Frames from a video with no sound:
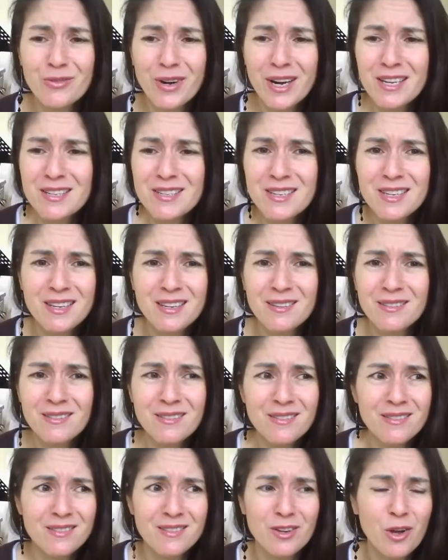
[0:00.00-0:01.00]

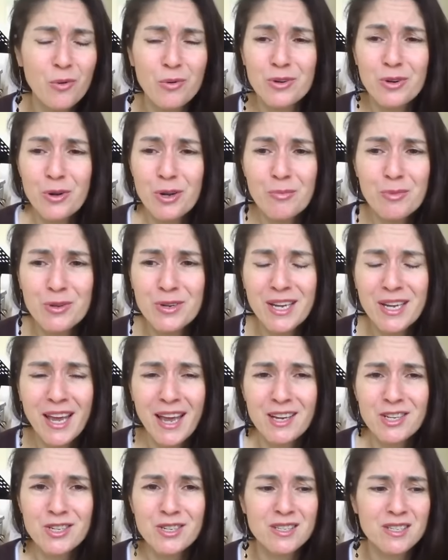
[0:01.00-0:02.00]
crazy, no
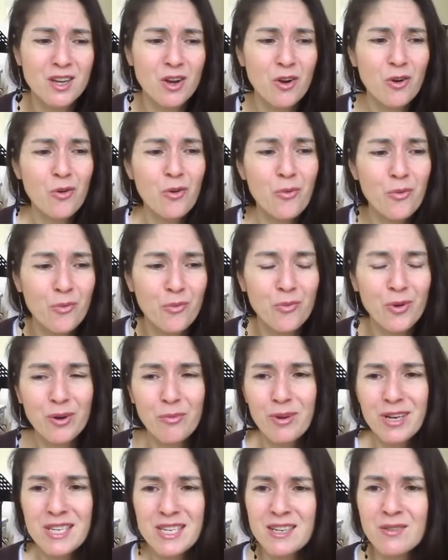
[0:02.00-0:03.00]
communication. So
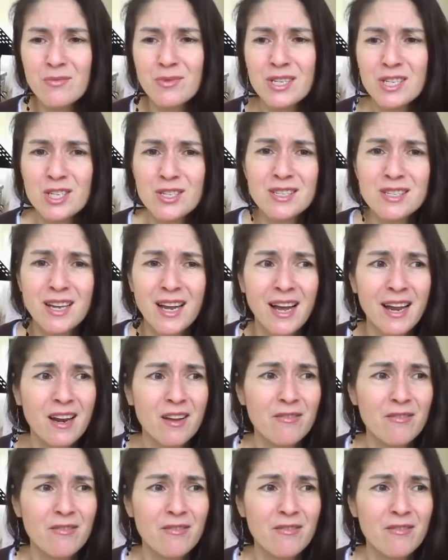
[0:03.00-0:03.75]
what we did, we just